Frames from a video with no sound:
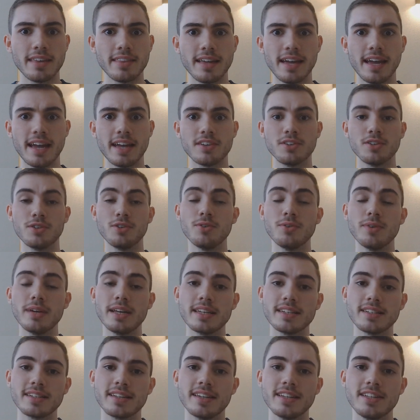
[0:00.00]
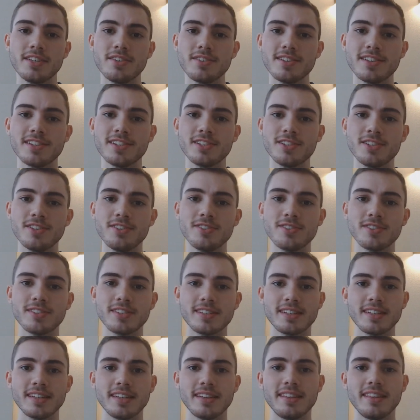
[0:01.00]
that at all. It's you can
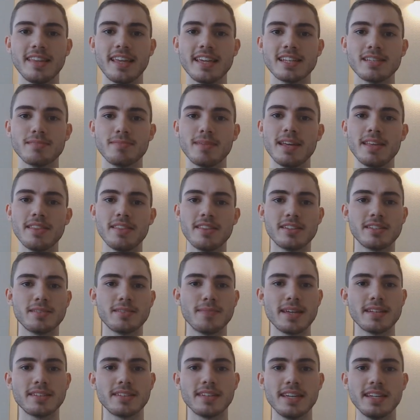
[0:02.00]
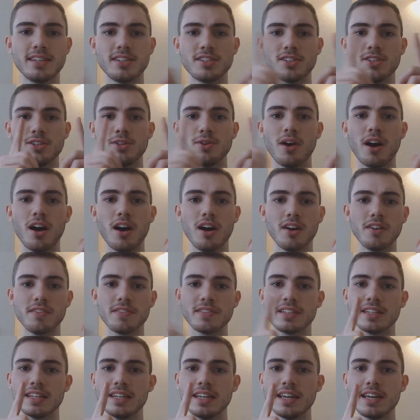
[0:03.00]
choose, they split the semester into two
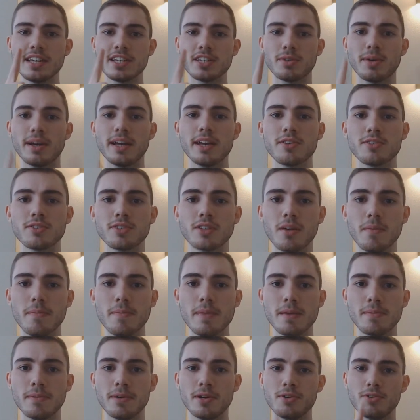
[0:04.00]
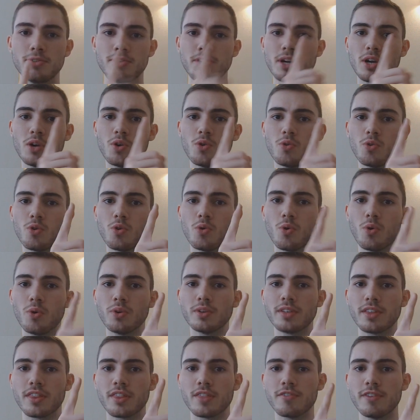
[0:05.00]
halves. So I know some people who are doing all
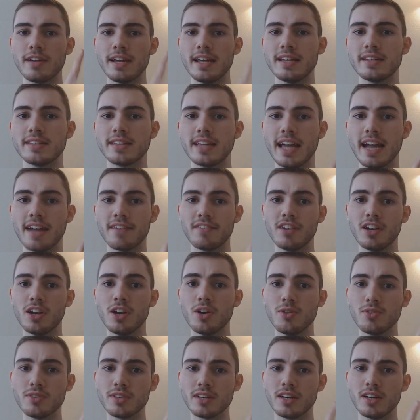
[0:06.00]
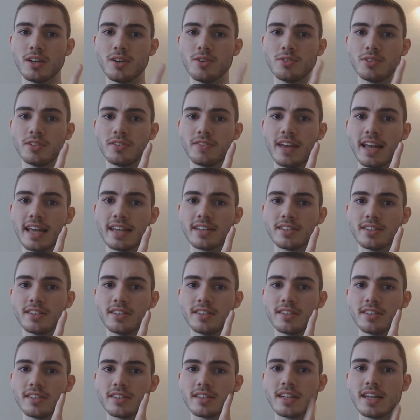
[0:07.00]
quarter three, so they have loads and loads of
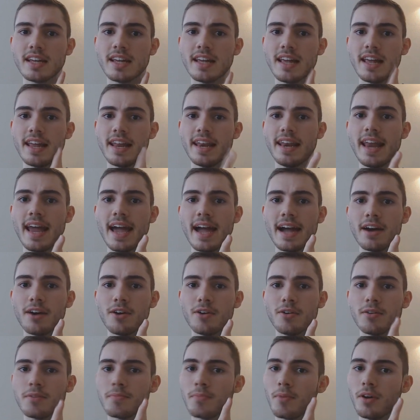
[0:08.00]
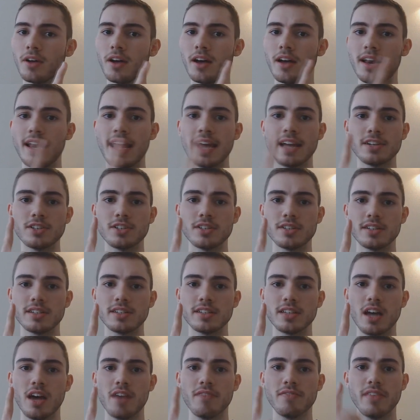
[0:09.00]
lessons now, lectures and
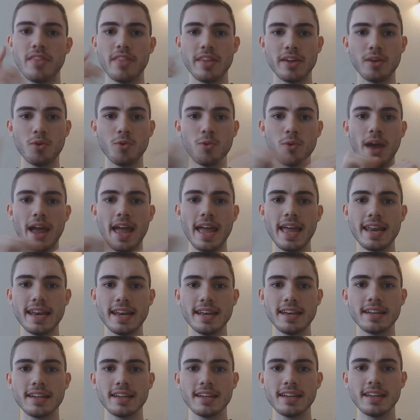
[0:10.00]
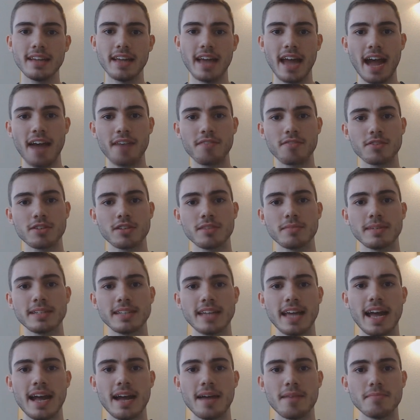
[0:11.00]
stuff, then they all end, have some
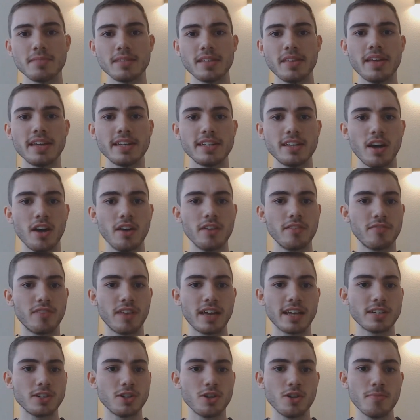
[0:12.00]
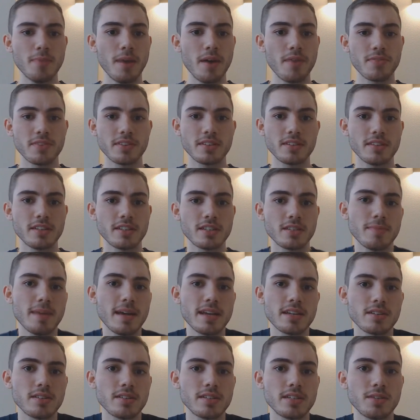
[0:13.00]
exams, and they're done for like 2 months. The
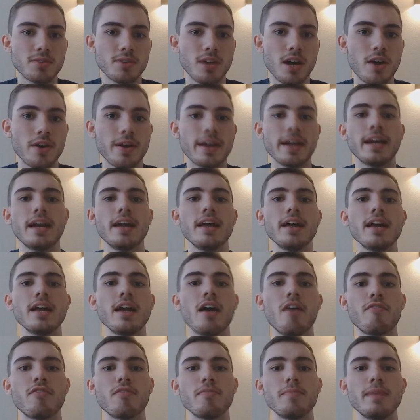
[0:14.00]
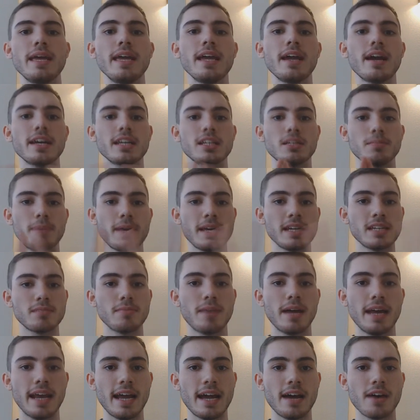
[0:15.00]
semester's still going. For me, I spaced
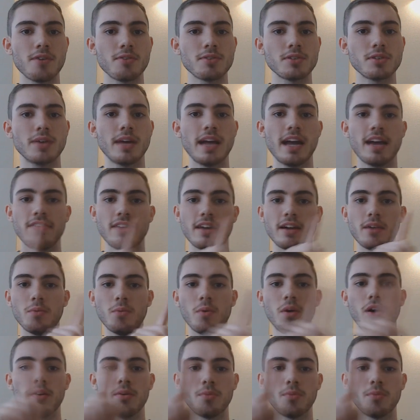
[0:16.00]
mine out, so I have like two